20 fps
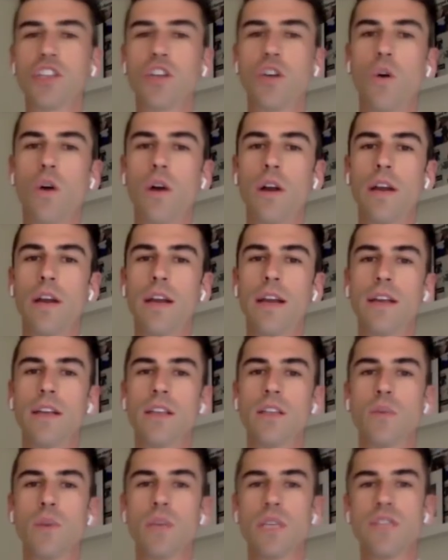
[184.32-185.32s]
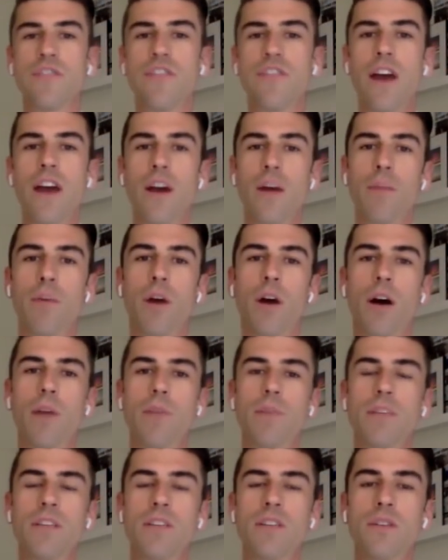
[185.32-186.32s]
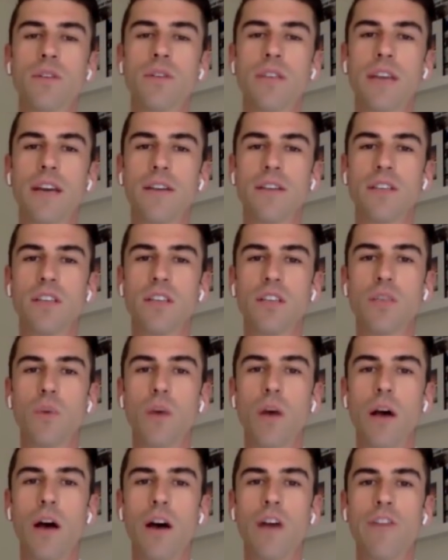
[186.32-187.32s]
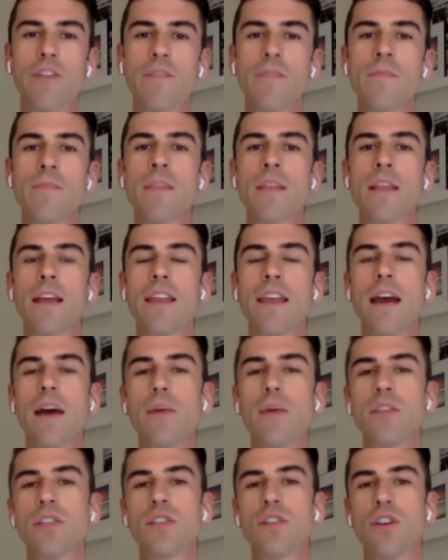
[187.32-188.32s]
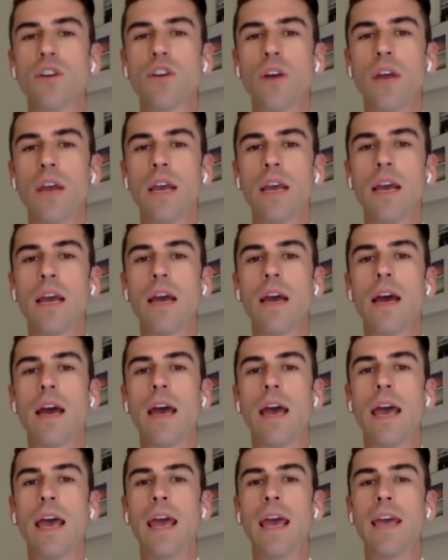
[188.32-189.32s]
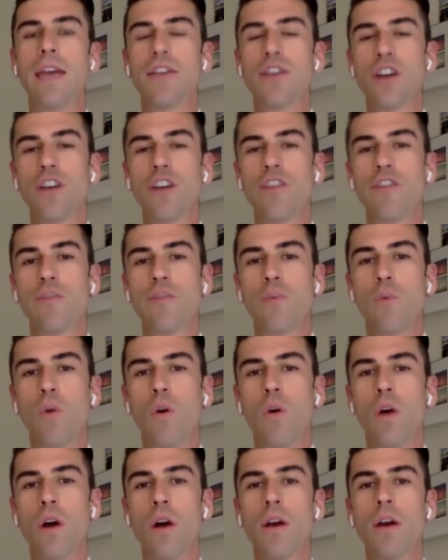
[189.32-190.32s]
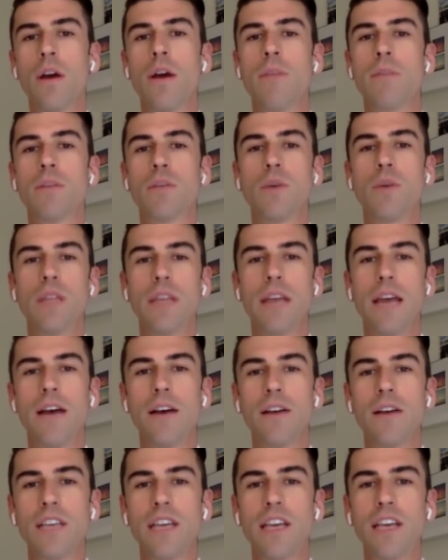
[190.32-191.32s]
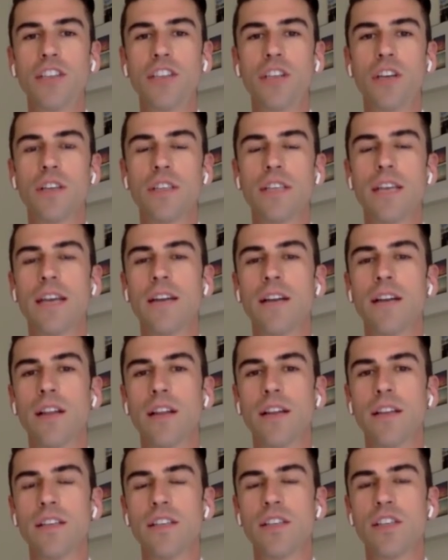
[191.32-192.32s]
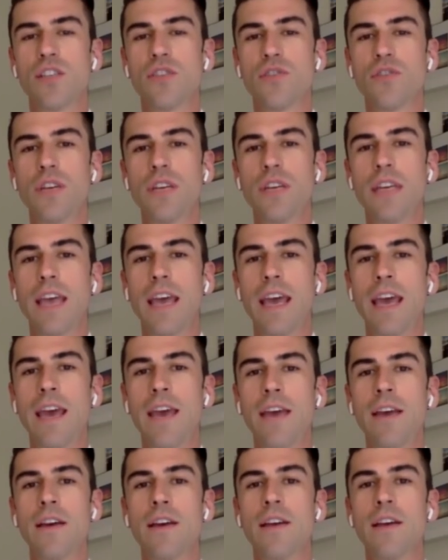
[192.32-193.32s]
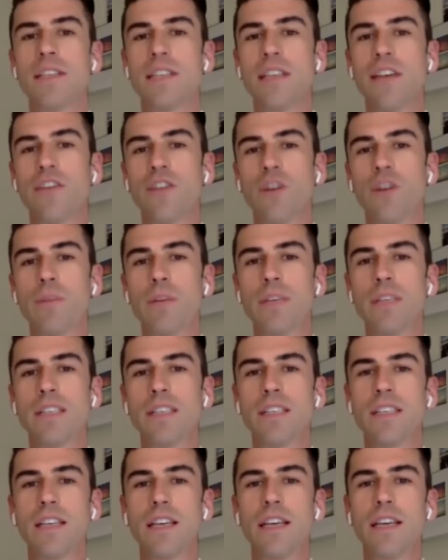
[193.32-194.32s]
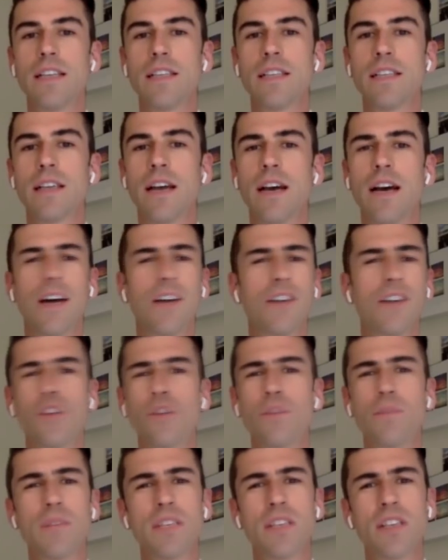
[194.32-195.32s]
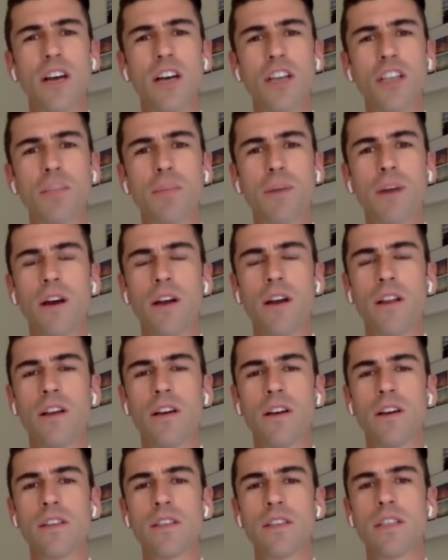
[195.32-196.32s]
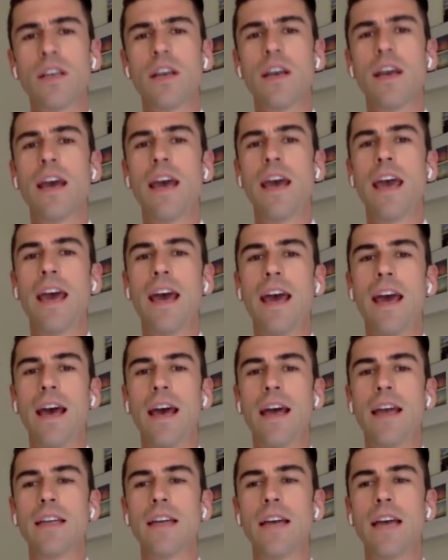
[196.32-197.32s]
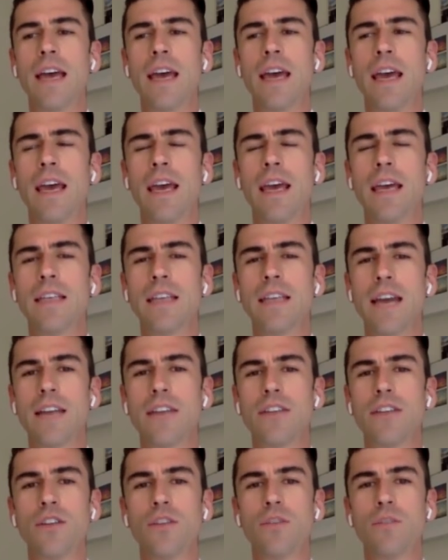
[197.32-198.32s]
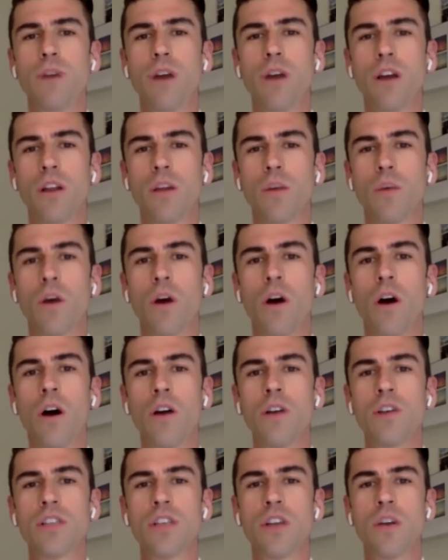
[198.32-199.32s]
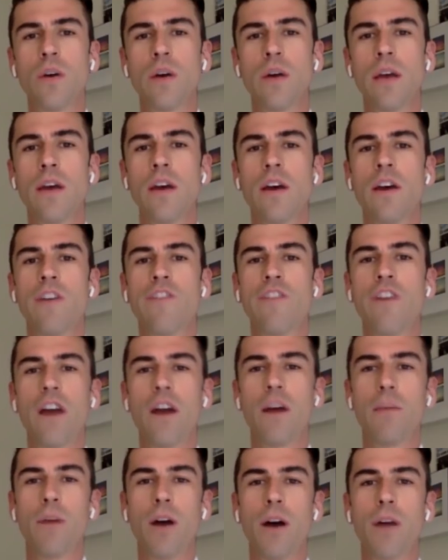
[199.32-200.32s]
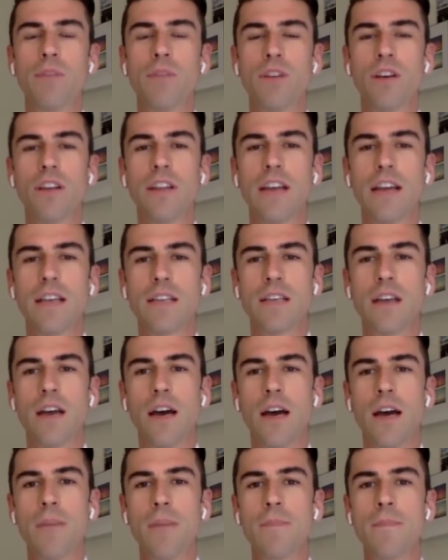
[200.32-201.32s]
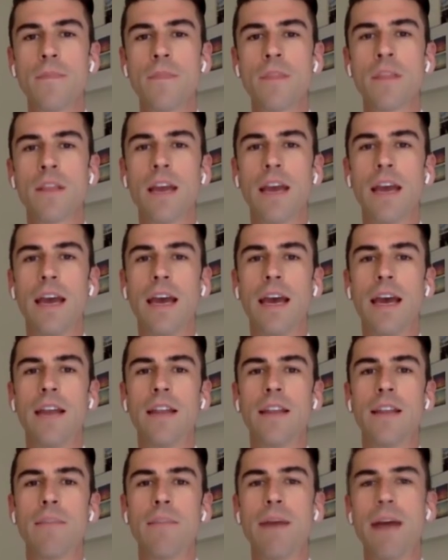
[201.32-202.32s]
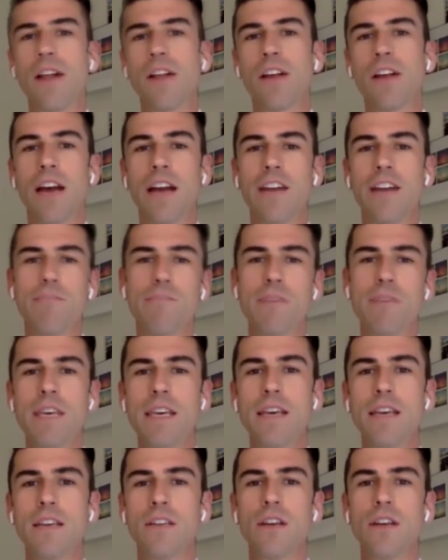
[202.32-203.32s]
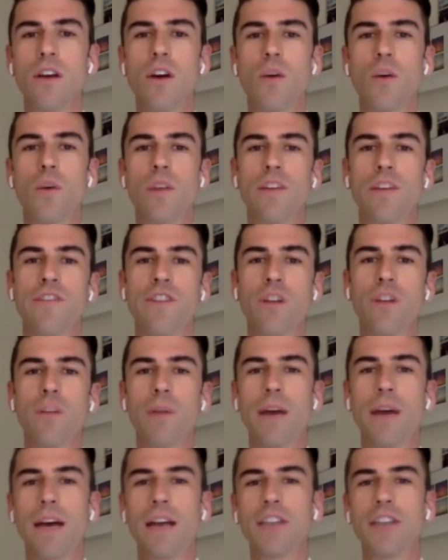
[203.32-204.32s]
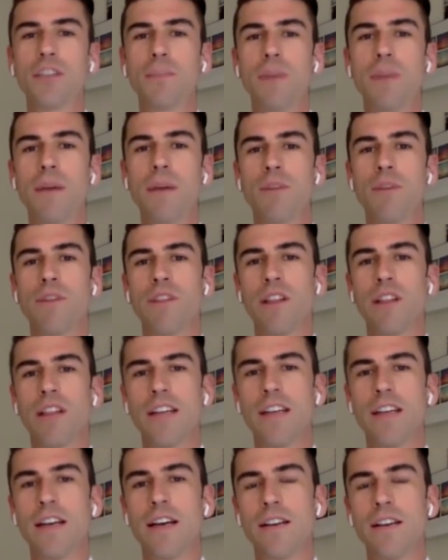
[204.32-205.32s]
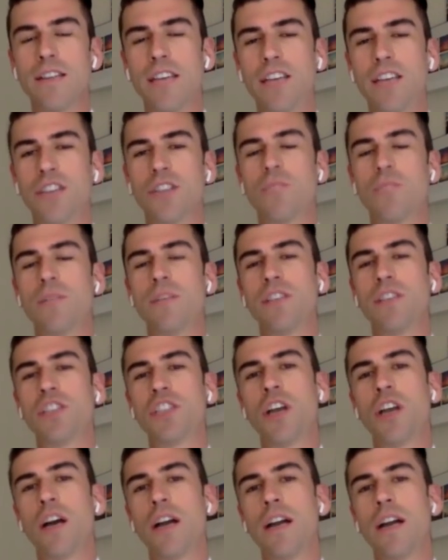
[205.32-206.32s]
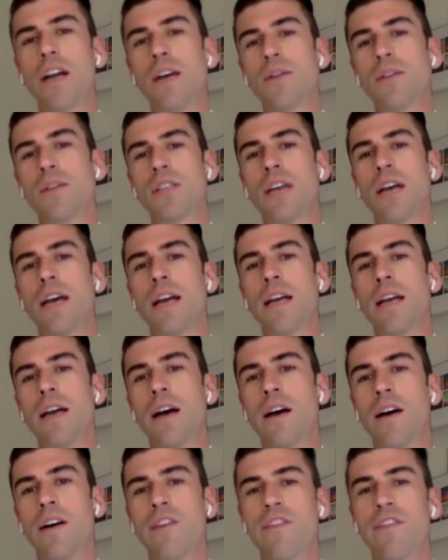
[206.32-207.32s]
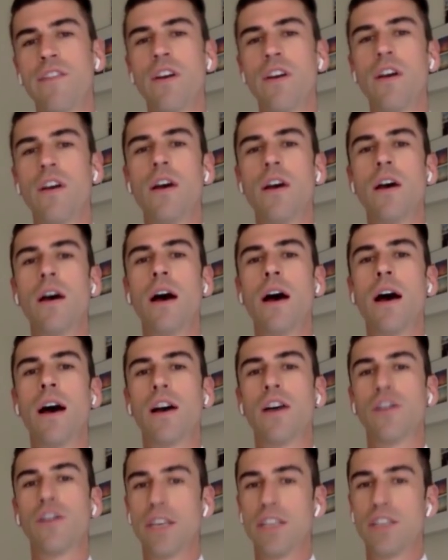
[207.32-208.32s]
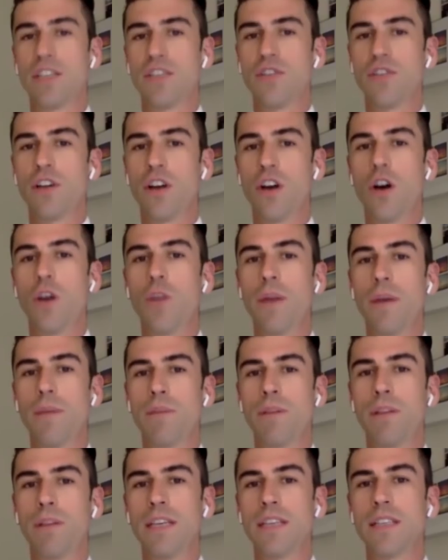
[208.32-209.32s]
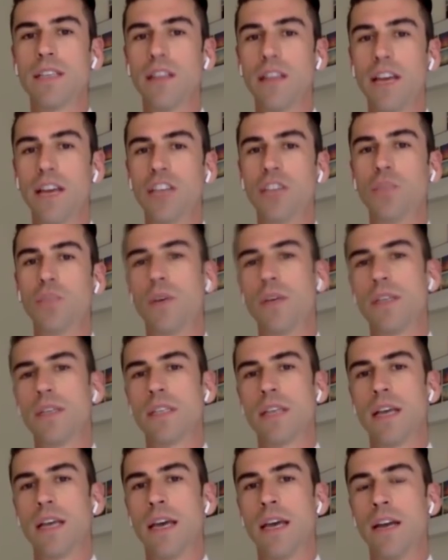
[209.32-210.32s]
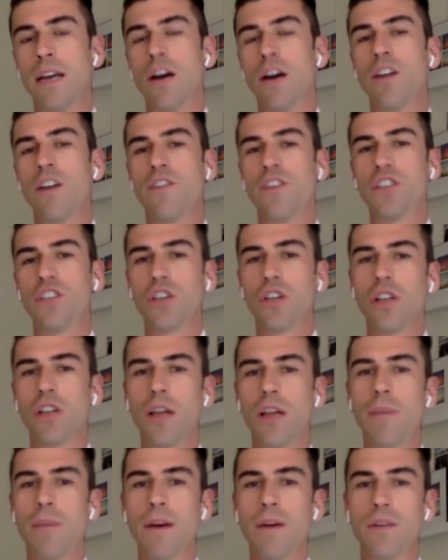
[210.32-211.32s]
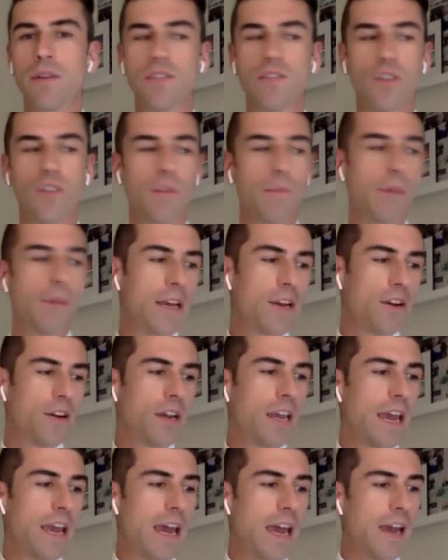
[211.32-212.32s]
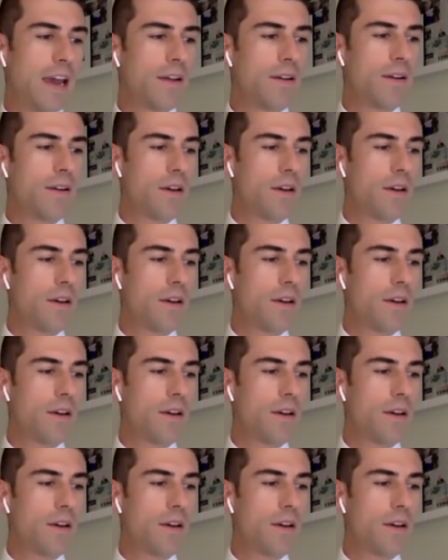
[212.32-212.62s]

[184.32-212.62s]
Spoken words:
Gordon's was firebombed in 2012. And that was during a turf war between the Hells Angels and the London Street Gang. Several businesses, 2 massage parlors and a tattoo parlor were also firebombed during that time. And the battle kind of peaked with a full patch member of the London Hells Angels being shot outside of Grey Street home that police allege was an unofficial clubhouse for the biker gang.